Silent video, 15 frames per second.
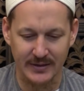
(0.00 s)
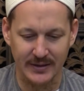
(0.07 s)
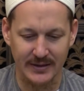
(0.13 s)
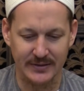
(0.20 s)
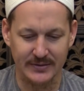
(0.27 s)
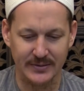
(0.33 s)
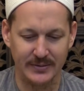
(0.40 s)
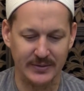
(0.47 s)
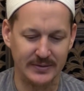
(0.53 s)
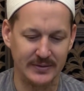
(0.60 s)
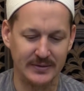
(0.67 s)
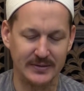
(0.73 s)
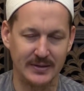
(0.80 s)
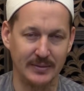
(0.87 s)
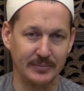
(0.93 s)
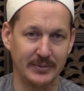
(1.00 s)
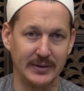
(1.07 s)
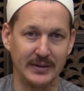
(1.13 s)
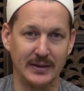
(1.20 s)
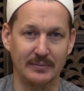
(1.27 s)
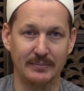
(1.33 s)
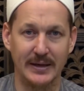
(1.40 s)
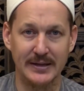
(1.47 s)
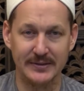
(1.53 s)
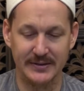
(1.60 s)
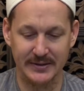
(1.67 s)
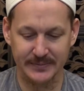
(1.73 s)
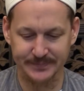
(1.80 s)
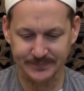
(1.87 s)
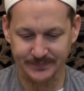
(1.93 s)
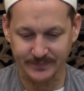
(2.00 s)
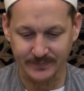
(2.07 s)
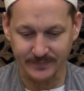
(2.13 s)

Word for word: And so this is something amazing.